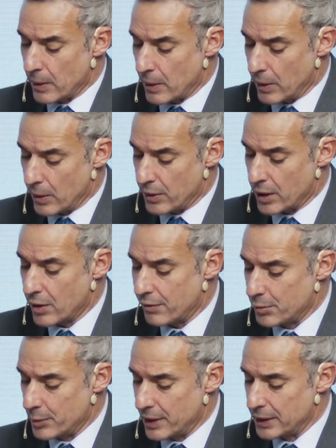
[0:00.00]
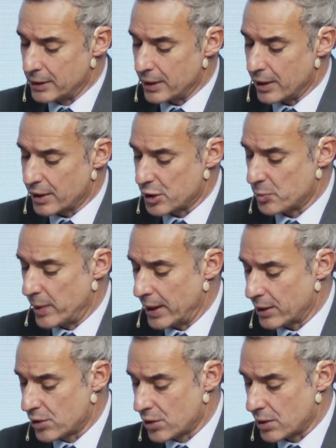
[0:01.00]
the government
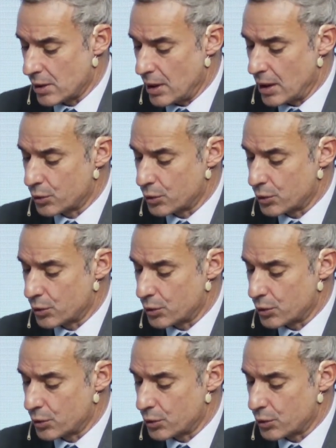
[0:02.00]
expects a